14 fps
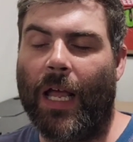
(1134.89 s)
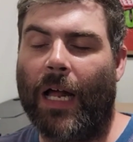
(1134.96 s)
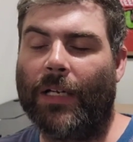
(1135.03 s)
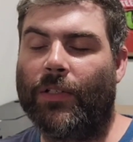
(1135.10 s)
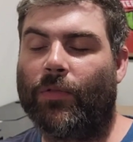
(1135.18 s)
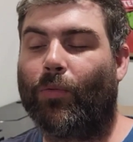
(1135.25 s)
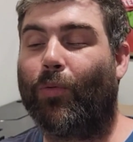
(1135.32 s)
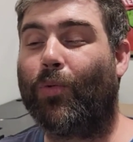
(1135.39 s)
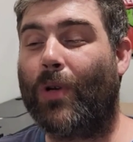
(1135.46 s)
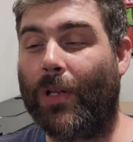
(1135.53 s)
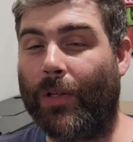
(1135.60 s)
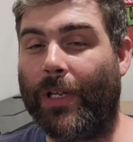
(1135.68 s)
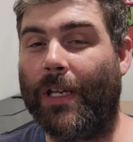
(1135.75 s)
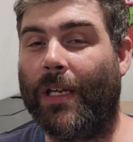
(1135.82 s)
That's
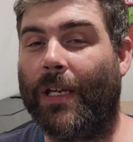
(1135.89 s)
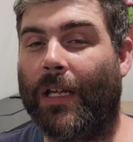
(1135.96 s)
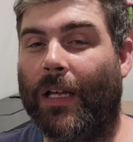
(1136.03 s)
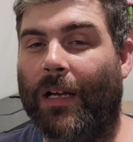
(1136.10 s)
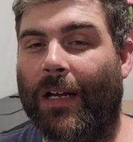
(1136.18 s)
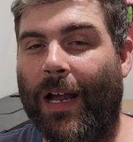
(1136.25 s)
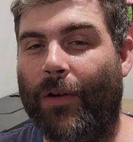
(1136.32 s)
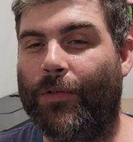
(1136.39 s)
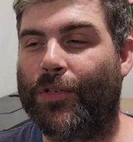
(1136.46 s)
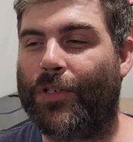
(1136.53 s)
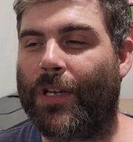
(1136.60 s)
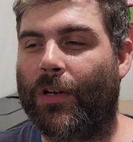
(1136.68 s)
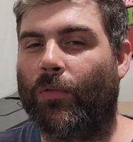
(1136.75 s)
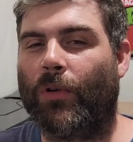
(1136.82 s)
really how his
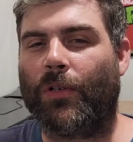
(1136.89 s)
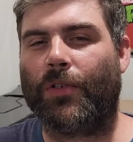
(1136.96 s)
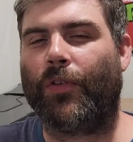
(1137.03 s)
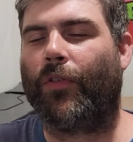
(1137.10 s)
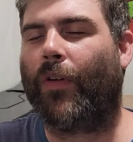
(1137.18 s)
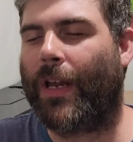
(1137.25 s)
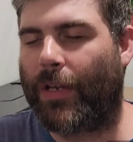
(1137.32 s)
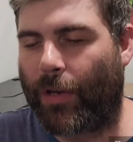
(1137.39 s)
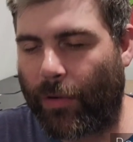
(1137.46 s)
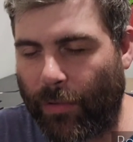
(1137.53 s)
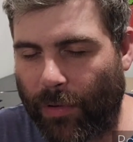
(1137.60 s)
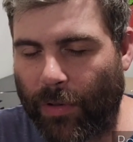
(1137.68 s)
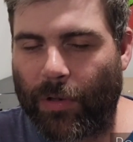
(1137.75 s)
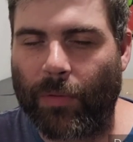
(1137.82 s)
channel works. A great dude
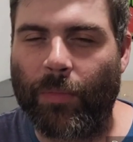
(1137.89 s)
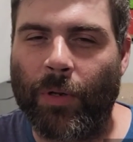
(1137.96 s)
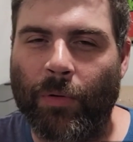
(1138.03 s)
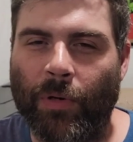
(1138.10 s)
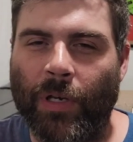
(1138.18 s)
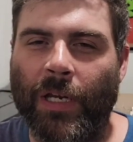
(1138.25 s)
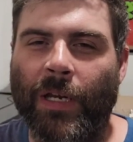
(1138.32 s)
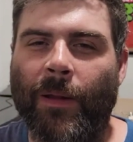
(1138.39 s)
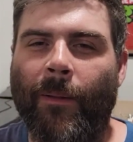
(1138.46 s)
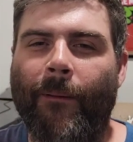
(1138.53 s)
in the community.